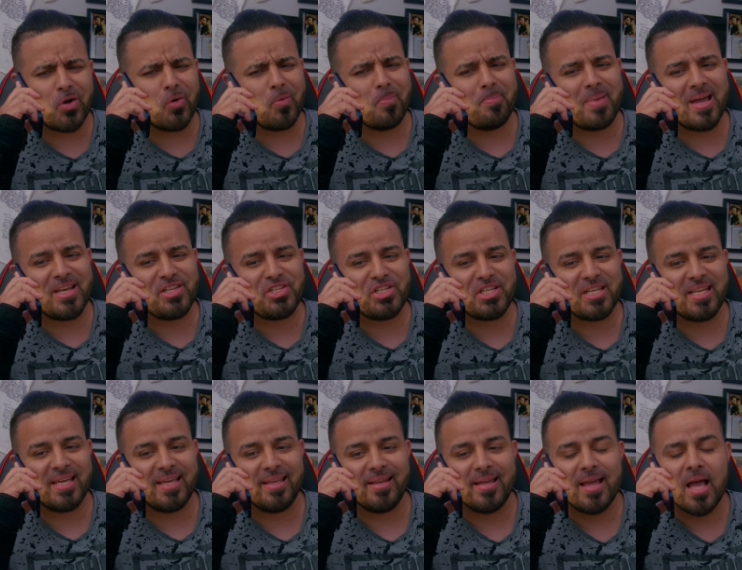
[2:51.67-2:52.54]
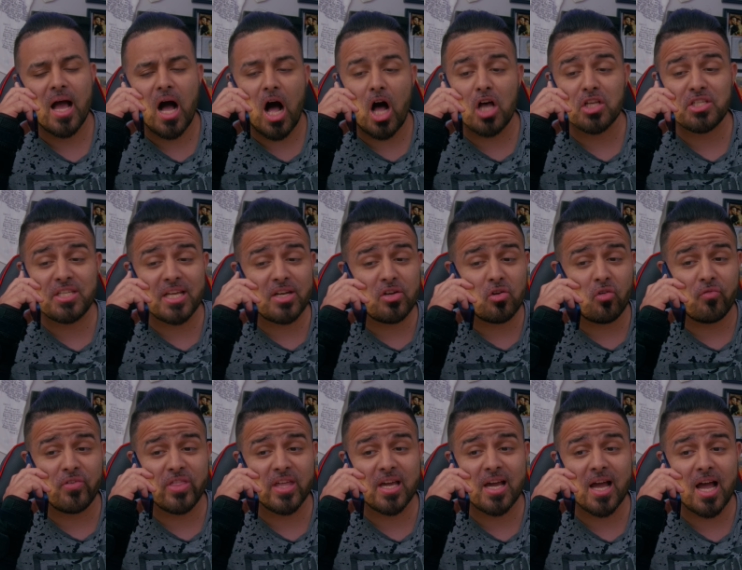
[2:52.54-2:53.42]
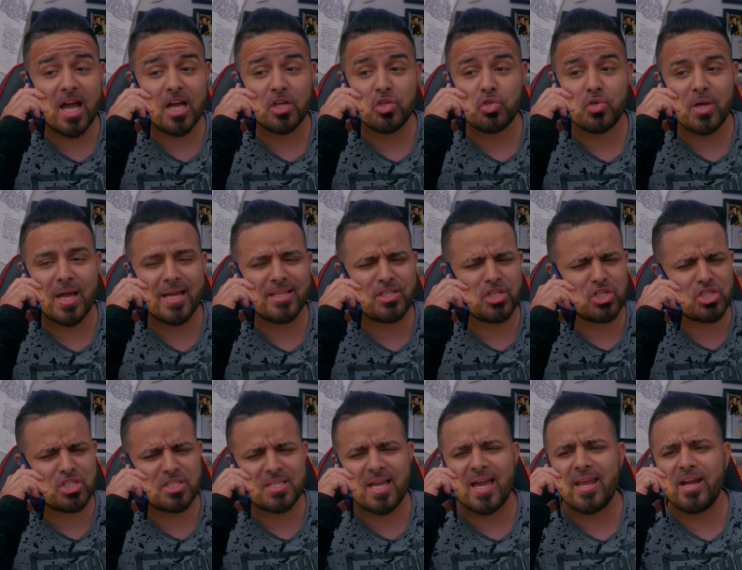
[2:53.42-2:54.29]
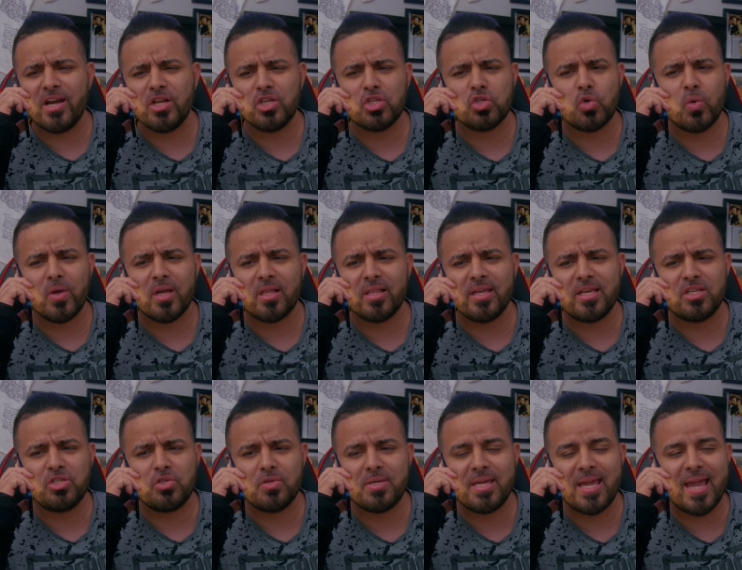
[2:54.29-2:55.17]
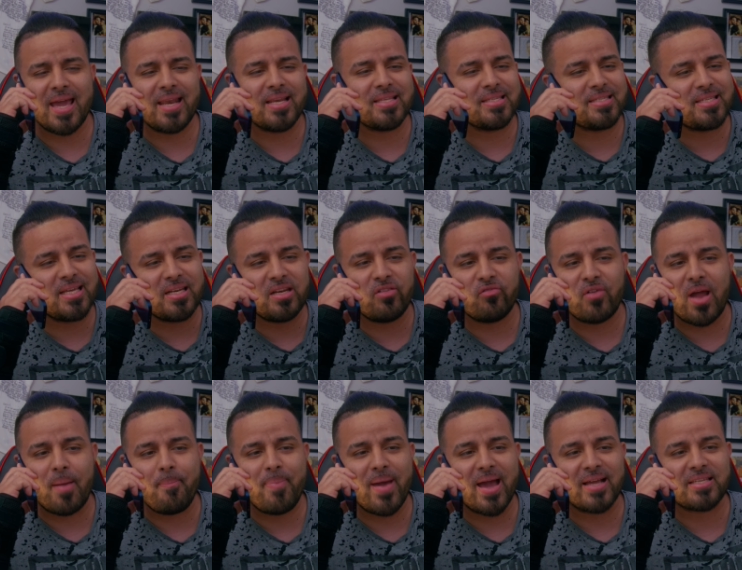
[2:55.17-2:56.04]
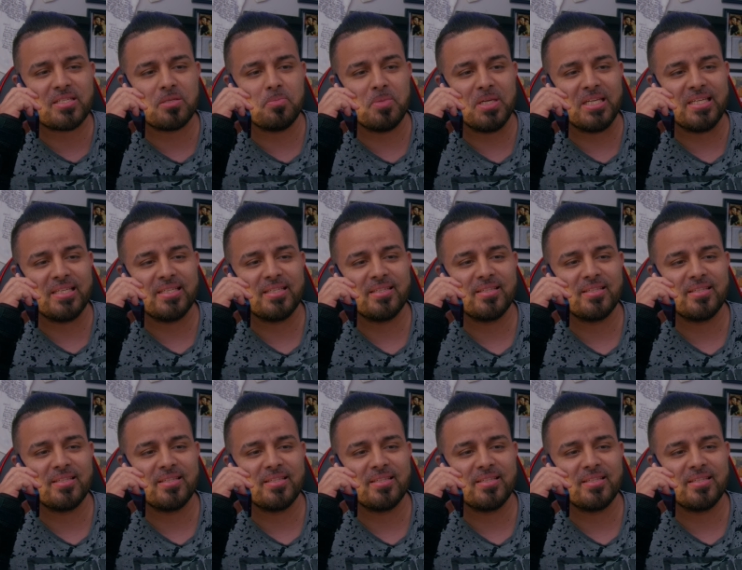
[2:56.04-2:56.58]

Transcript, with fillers: Don't mention it. I'll send over the contract, just sign it as quickly as you can and send it right back to me.